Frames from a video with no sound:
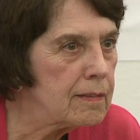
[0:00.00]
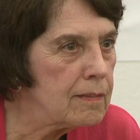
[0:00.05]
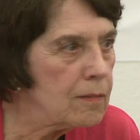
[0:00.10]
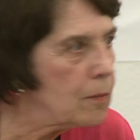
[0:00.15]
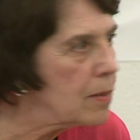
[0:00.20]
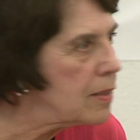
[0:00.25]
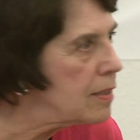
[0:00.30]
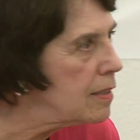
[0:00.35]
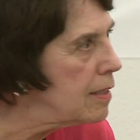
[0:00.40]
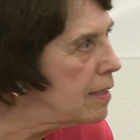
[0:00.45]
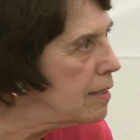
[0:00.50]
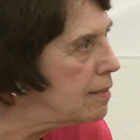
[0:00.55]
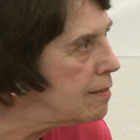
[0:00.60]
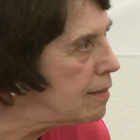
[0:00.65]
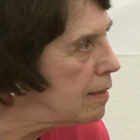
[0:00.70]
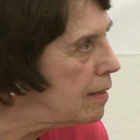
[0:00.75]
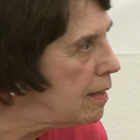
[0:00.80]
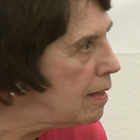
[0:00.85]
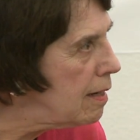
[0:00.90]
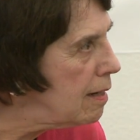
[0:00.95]
What did he
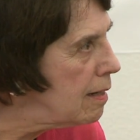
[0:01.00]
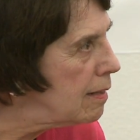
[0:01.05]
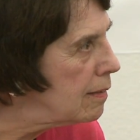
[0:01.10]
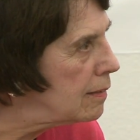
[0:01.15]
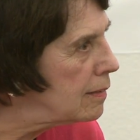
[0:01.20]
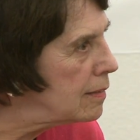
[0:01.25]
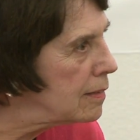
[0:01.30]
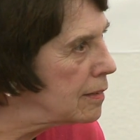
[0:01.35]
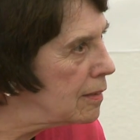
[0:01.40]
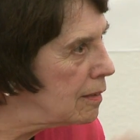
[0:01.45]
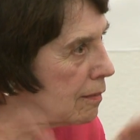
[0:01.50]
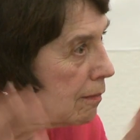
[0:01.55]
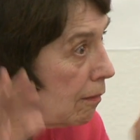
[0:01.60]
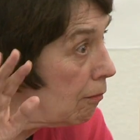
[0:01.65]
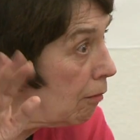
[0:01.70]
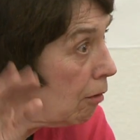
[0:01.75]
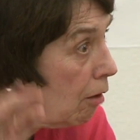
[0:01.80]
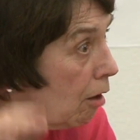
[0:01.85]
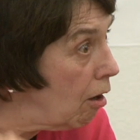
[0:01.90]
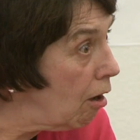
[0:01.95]
see?
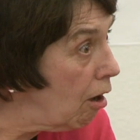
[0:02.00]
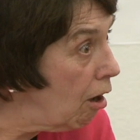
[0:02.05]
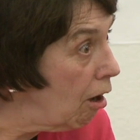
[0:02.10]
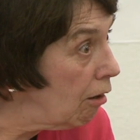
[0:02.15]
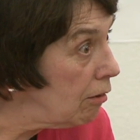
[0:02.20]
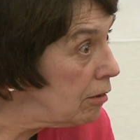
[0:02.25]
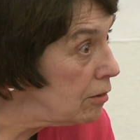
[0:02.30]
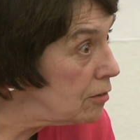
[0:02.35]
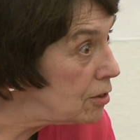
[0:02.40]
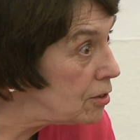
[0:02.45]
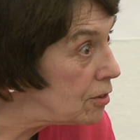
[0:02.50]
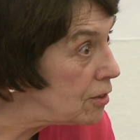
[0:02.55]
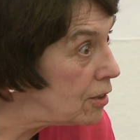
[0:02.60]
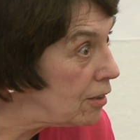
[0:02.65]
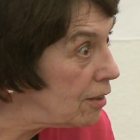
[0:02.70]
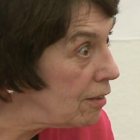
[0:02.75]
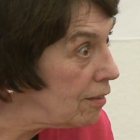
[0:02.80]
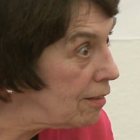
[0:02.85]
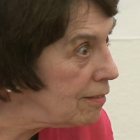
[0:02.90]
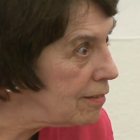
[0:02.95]
Long
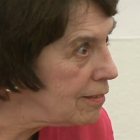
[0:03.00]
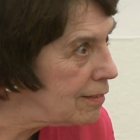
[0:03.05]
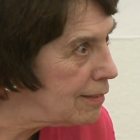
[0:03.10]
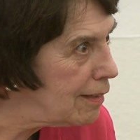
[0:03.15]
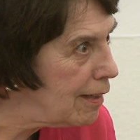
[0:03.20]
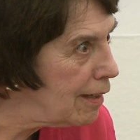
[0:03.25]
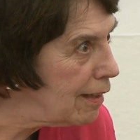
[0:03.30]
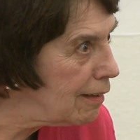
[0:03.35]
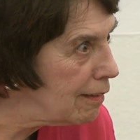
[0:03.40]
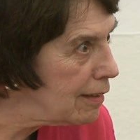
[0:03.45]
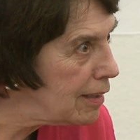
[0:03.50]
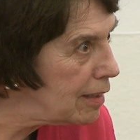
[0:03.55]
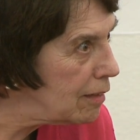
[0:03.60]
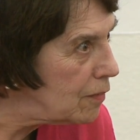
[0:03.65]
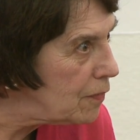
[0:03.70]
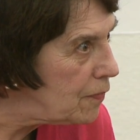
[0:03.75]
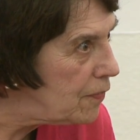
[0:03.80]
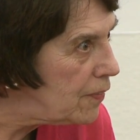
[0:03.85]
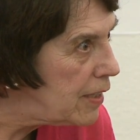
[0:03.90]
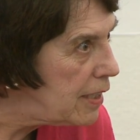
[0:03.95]
skirt and
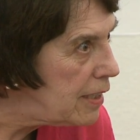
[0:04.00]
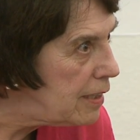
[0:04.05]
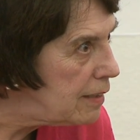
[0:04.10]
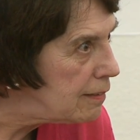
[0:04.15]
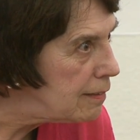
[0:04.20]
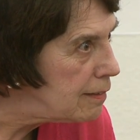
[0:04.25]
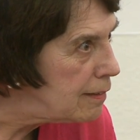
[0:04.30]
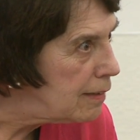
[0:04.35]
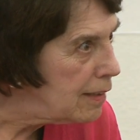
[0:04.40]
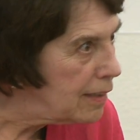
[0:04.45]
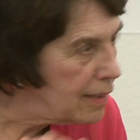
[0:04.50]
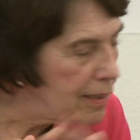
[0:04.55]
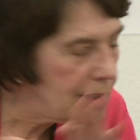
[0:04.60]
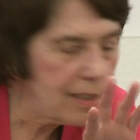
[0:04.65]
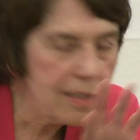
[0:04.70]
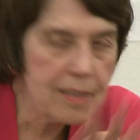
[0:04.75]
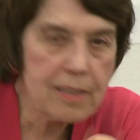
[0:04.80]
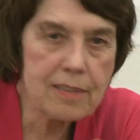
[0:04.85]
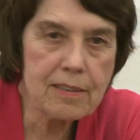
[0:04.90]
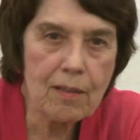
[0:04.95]
little feet.
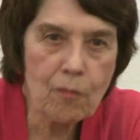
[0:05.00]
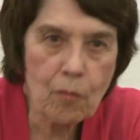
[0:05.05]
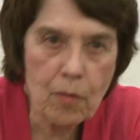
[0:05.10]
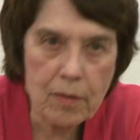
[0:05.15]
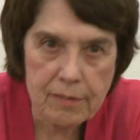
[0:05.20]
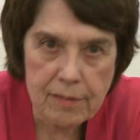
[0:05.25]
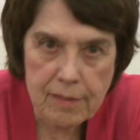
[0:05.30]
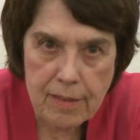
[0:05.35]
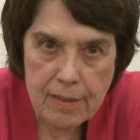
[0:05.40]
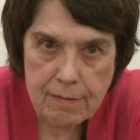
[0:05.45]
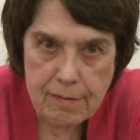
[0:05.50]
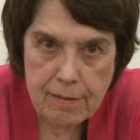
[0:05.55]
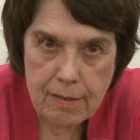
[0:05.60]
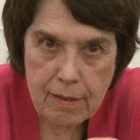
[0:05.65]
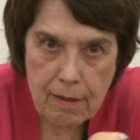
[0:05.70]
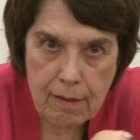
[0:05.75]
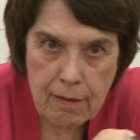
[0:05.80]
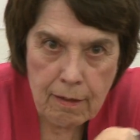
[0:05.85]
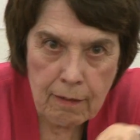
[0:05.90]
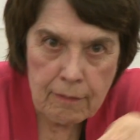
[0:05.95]
And what did he
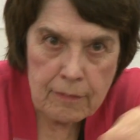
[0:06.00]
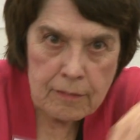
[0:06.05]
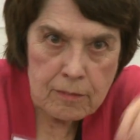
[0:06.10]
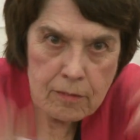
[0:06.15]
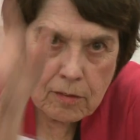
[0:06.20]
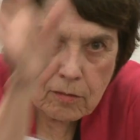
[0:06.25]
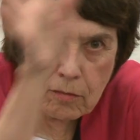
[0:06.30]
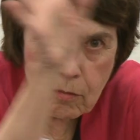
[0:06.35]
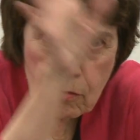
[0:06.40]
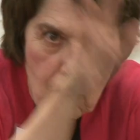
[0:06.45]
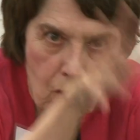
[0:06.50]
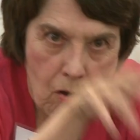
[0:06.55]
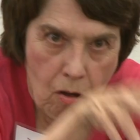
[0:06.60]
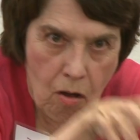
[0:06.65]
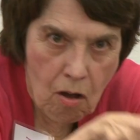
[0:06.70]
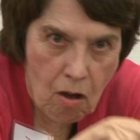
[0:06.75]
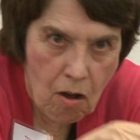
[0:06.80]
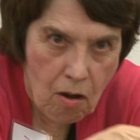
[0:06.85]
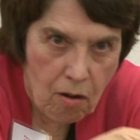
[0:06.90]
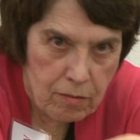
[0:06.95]
see? This
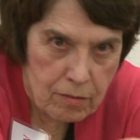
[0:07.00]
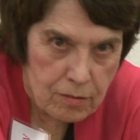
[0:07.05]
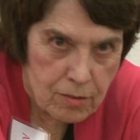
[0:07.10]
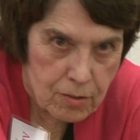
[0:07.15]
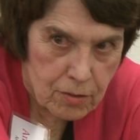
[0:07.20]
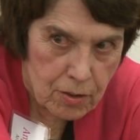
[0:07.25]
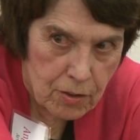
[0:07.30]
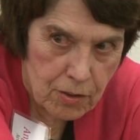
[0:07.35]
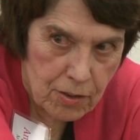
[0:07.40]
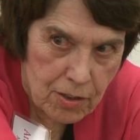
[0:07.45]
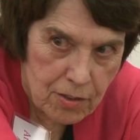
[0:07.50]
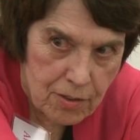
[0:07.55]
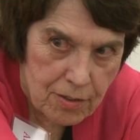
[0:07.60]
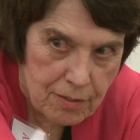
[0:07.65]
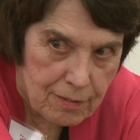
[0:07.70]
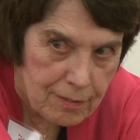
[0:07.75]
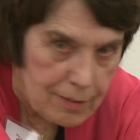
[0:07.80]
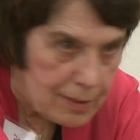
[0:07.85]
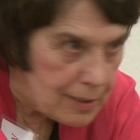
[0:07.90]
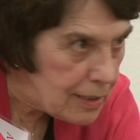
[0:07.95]
long
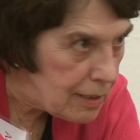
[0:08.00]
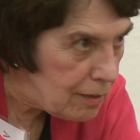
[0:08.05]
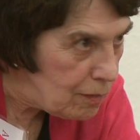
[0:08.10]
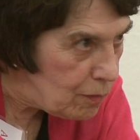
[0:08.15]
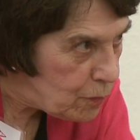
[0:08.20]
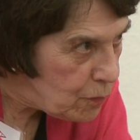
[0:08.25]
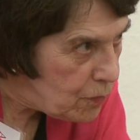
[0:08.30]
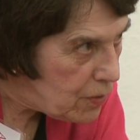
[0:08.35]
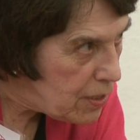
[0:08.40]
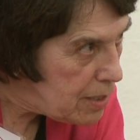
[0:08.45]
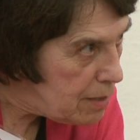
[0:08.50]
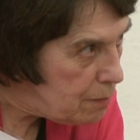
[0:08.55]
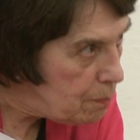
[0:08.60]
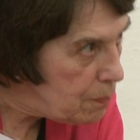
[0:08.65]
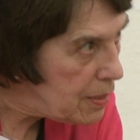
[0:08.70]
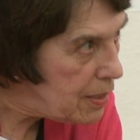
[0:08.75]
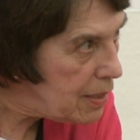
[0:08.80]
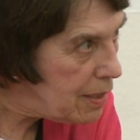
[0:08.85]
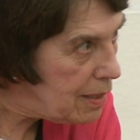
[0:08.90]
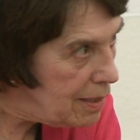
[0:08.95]
skirt and little feet
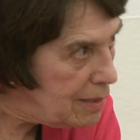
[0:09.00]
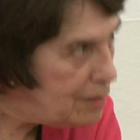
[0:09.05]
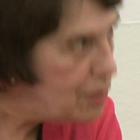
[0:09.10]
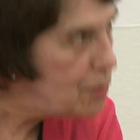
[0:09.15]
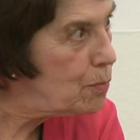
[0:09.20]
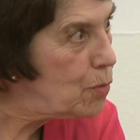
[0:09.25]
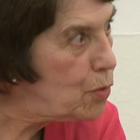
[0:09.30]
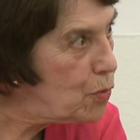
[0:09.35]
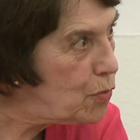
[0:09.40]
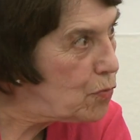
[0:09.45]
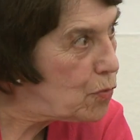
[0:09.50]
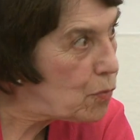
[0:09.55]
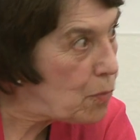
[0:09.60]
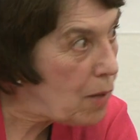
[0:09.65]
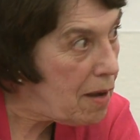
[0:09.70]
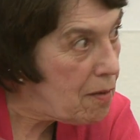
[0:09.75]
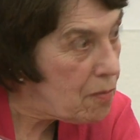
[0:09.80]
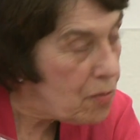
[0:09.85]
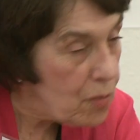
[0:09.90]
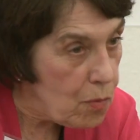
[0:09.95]
beginning to move
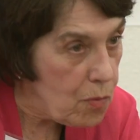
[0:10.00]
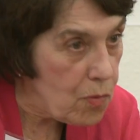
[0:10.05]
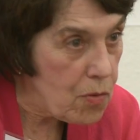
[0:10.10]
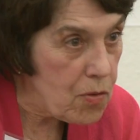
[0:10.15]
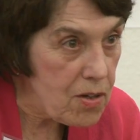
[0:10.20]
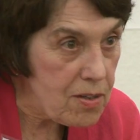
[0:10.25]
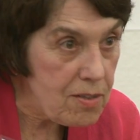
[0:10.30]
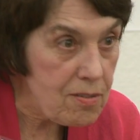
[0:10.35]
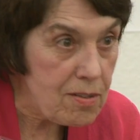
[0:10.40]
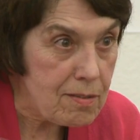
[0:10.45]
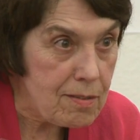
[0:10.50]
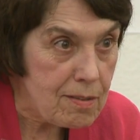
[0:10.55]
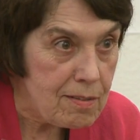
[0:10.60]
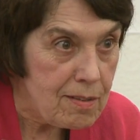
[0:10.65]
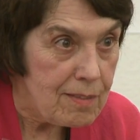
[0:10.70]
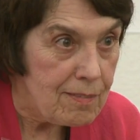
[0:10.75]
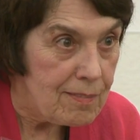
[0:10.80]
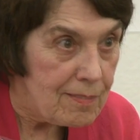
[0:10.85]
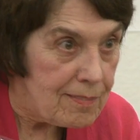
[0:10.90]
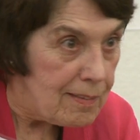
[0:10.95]
around the horse.
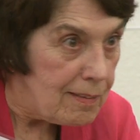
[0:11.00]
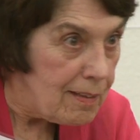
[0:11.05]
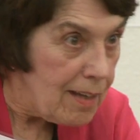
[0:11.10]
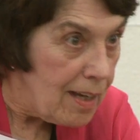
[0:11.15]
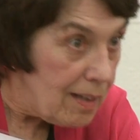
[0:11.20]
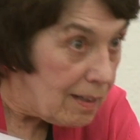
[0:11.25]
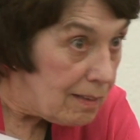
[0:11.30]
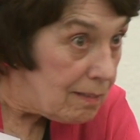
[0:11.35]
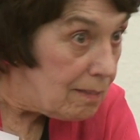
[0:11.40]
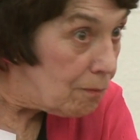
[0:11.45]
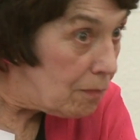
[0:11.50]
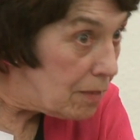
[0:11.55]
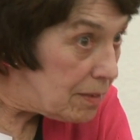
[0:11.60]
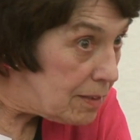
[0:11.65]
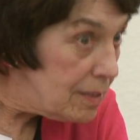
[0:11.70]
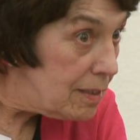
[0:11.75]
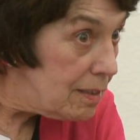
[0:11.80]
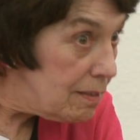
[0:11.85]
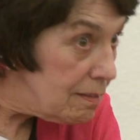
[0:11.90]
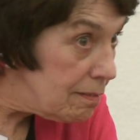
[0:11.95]
And what
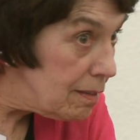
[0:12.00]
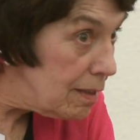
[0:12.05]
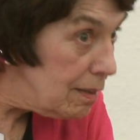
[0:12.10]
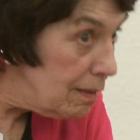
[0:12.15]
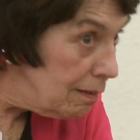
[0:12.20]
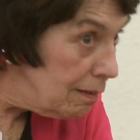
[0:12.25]
did he see?